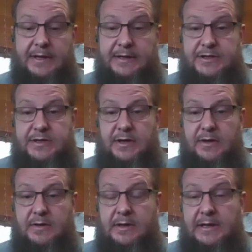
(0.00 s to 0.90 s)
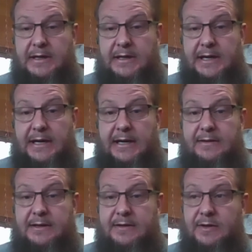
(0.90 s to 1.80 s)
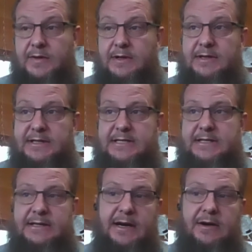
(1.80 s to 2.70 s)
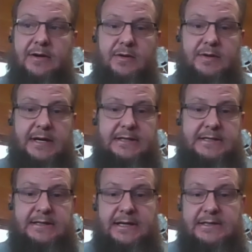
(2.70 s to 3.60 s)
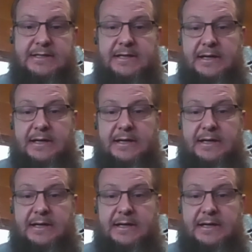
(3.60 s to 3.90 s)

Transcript: And so, this scenario, yes, it's